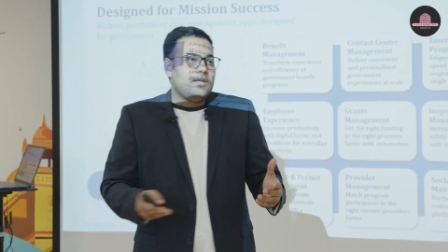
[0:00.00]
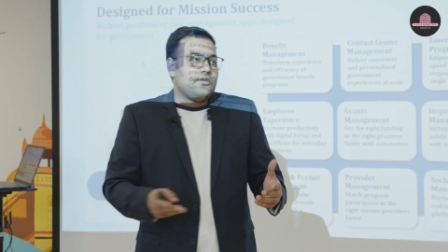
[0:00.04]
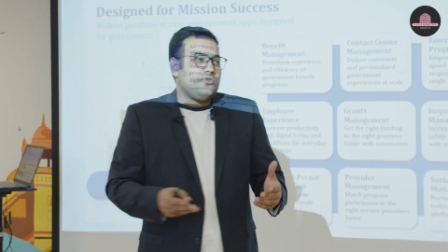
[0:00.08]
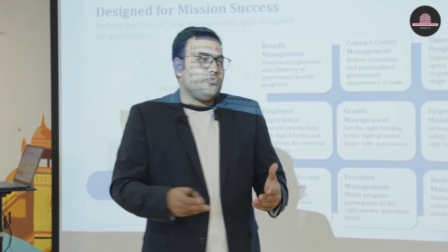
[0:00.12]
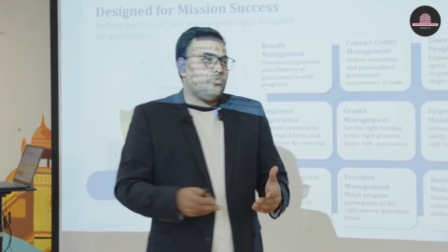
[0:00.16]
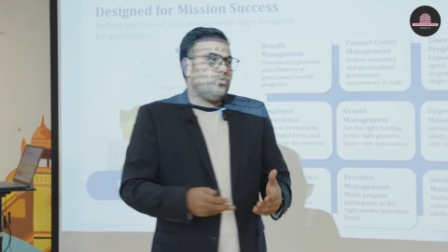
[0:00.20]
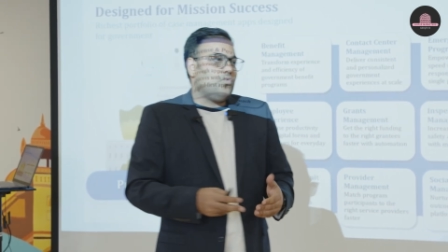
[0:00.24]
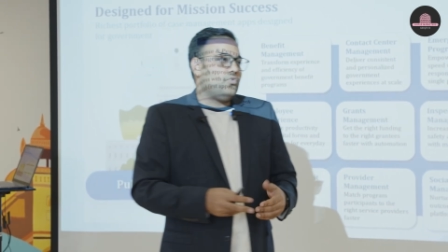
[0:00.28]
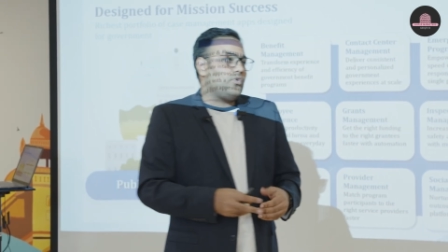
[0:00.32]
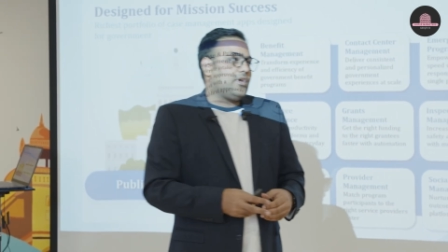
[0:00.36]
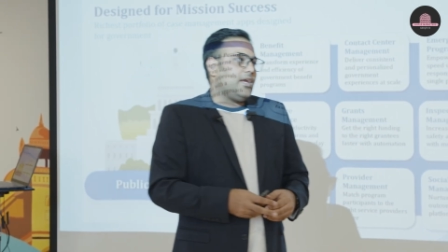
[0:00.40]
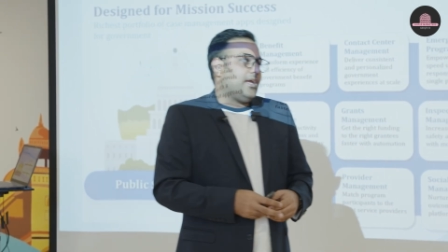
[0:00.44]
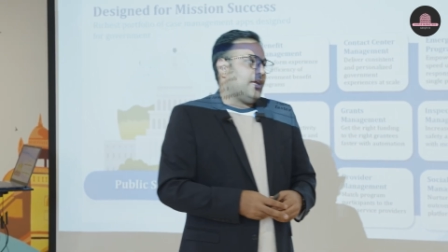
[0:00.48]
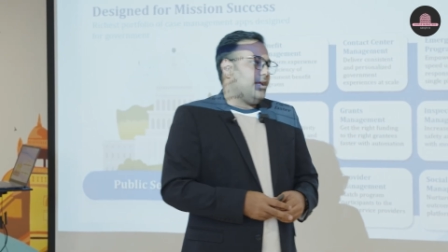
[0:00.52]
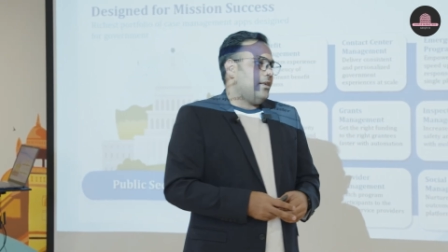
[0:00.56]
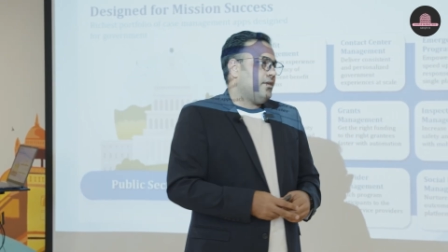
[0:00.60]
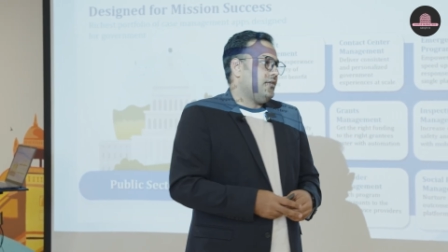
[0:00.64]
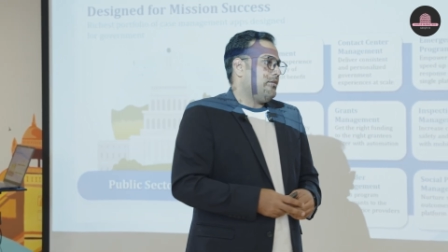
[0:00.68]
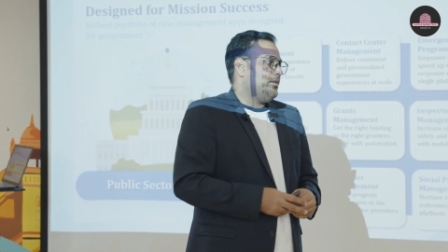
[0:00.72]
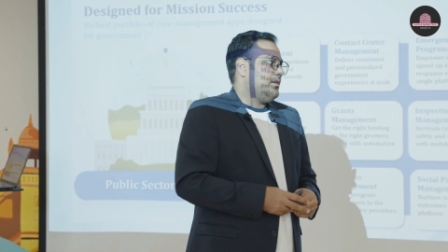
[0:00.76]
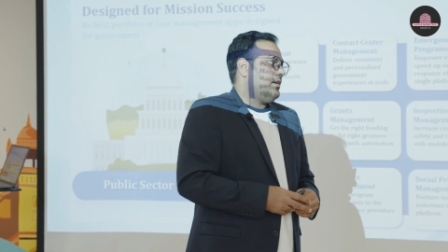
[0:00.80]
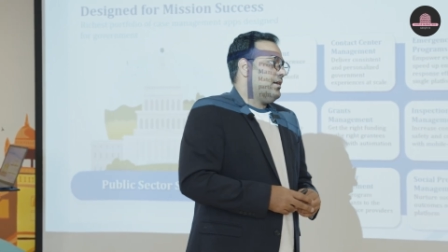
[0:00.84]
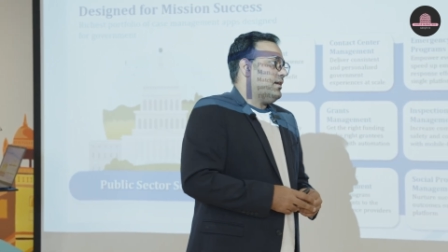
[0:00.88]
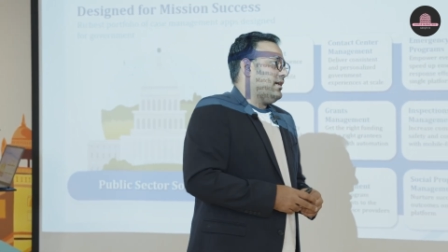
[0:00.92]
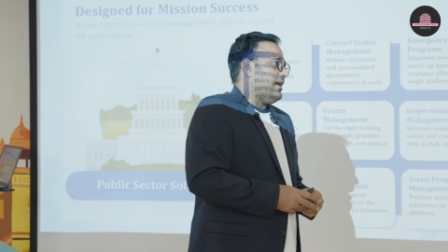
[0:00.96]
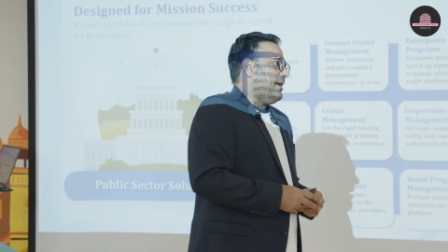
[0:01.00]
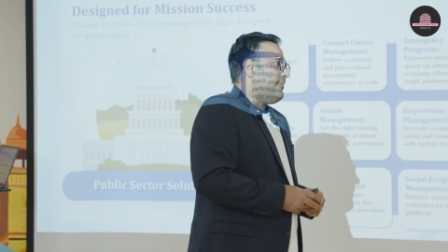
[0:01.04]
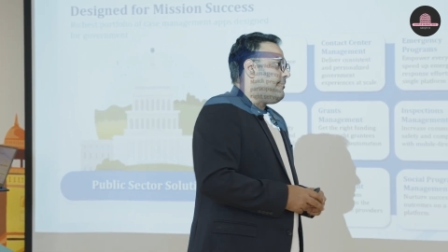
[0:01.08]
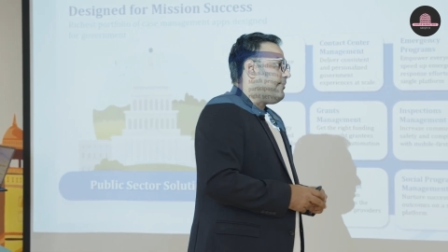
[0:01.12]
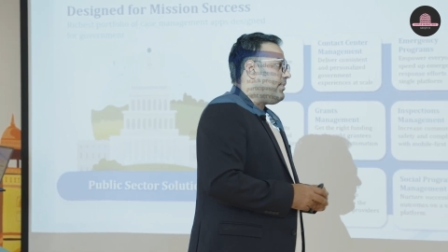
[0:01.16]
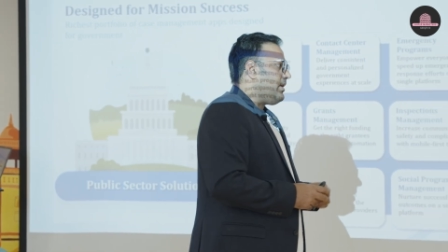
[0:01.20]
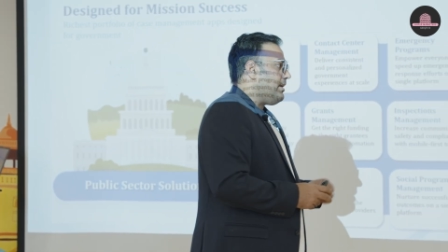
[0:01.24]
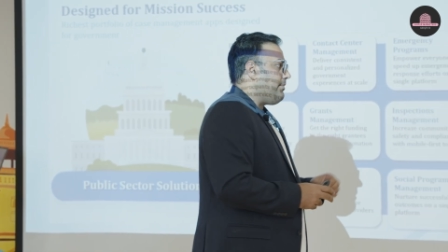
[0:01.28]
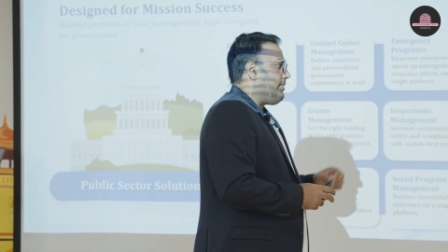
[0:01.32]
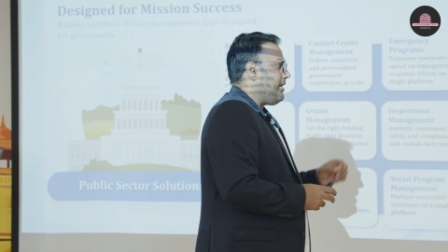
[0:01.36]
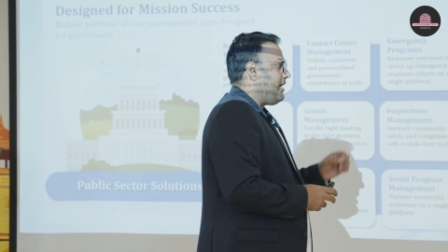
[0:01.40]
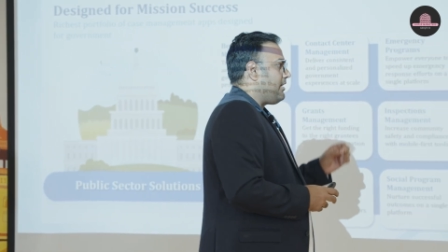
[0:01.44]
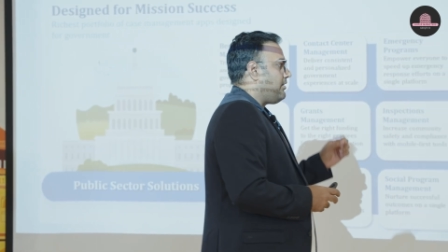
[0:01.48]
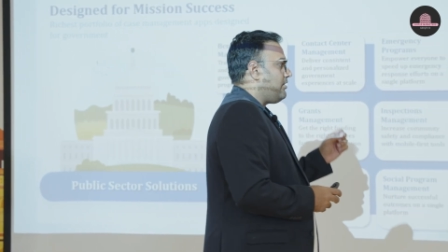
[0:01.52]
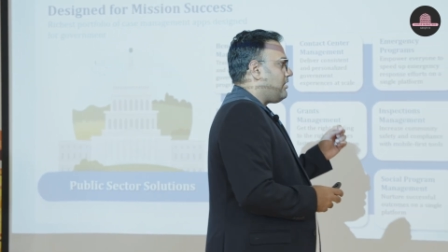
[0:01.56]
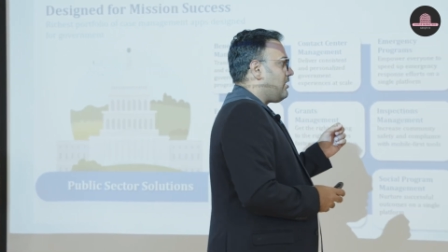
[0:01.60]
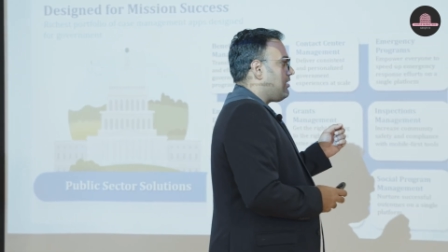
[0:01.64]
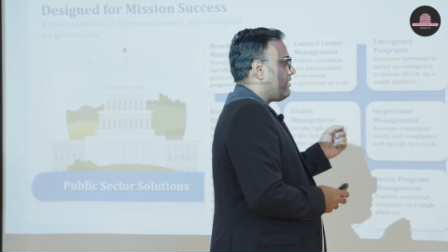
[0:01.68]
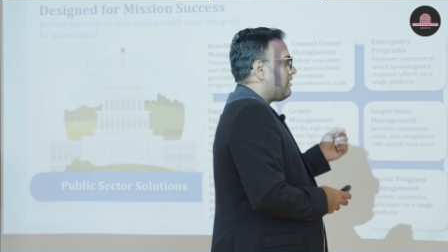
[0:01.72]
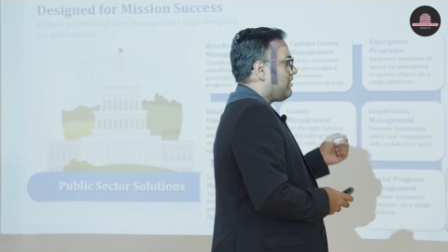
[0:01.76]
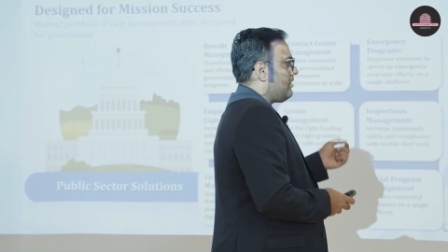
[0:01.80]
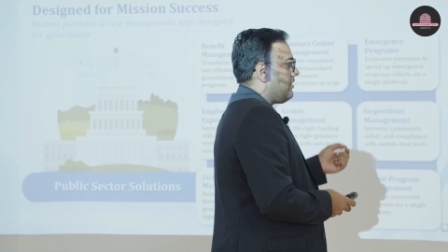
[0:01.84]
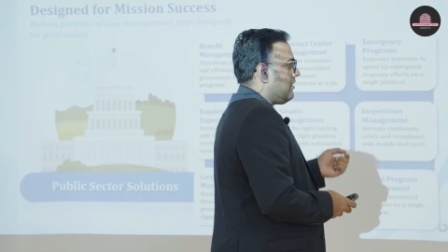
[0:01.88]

You can implement this